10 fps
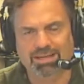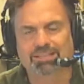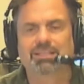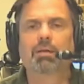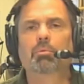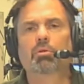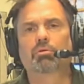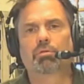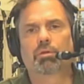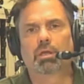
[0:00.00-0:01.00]
a similar
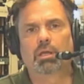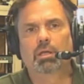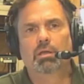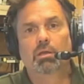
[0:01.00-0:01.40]
thing